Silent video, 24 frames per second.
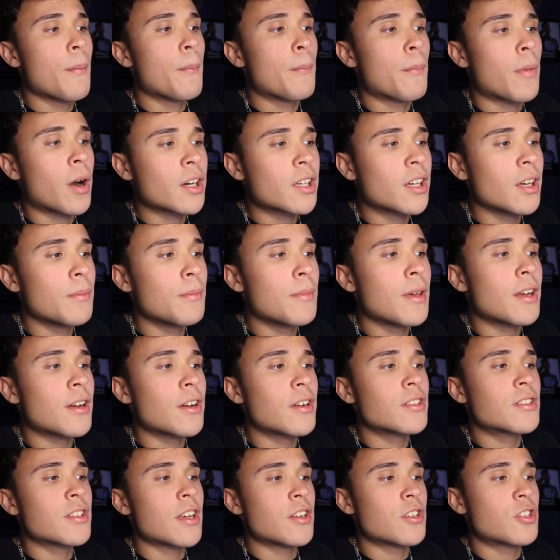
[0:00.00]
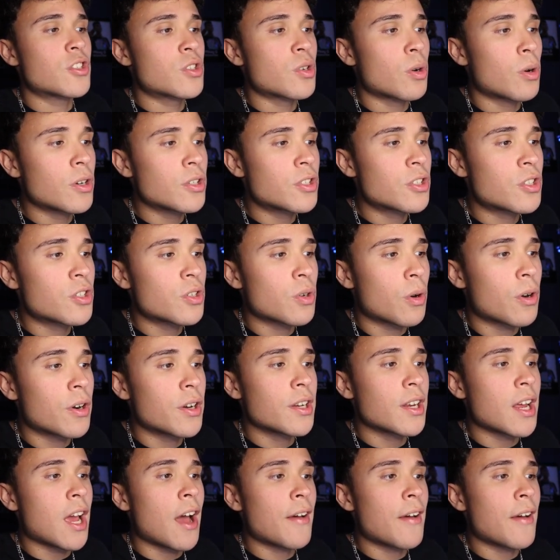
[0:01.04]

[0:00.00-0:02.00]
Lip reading: Market makers and shorting